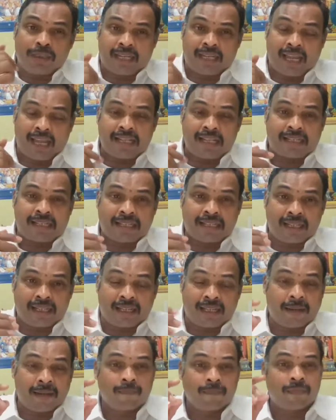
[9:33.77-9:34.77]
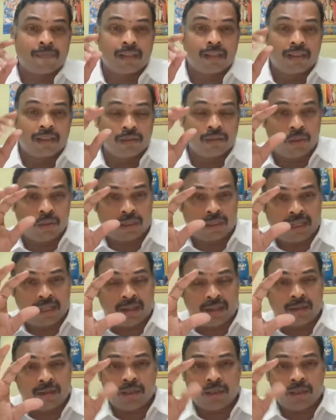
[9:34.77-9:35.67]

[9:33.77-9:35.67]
an answer, you are there.